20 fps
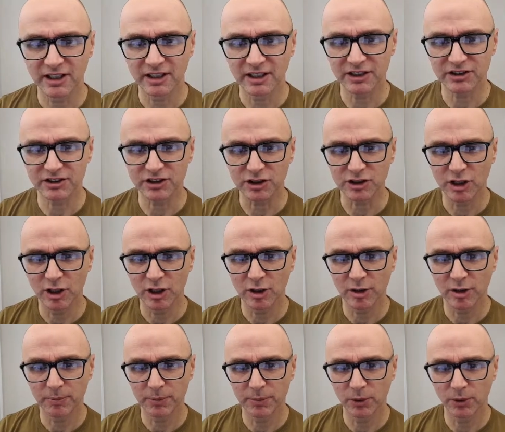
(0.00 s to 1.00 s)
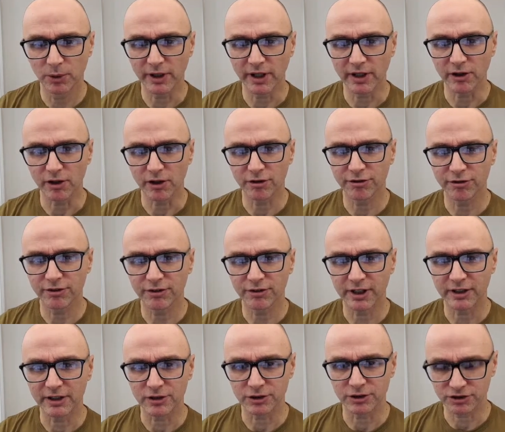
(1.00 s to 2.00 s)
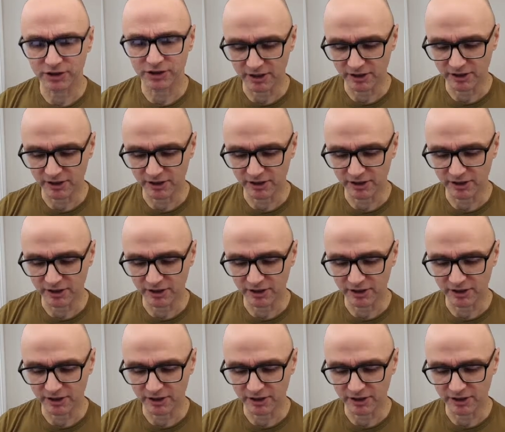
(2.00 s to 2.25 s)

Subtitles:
let's just pull that off, and you'll see